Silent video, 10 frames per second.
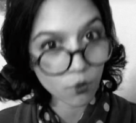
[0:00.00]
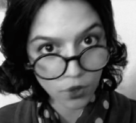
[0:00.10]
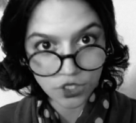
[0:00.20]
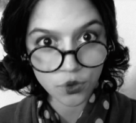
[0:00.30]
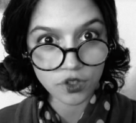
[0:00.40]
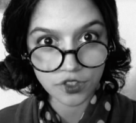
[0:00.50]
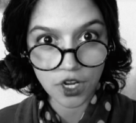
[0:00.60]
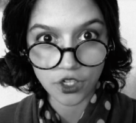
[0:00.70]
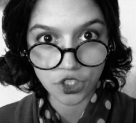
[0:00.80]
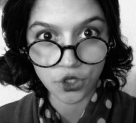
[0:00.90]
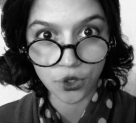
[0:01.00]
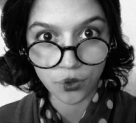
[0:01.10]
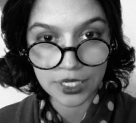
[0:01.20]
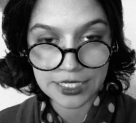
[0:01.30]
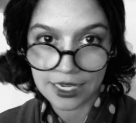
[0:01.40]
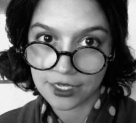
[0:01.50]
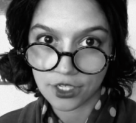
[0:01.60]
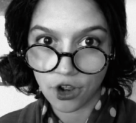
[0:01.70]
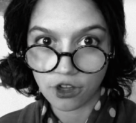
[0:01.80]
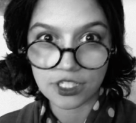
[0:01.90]
what sort of stocks do you
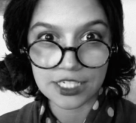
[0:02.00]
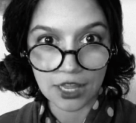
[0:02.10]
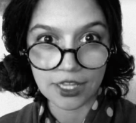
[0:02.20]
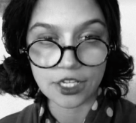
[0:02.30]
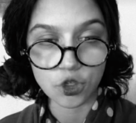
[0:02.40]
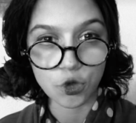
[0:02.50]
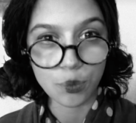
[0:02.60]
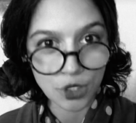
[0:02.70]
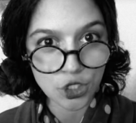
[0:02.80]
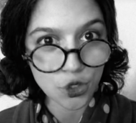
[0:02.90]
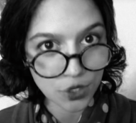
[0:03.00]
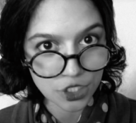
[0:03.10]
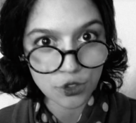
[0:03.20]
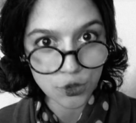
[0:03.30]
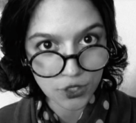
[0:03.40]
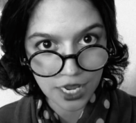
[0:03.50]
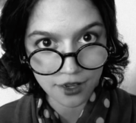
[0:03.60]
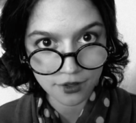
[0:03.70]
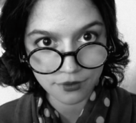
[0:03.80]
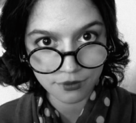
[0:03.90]
intend on selling to Mr. Crystal today?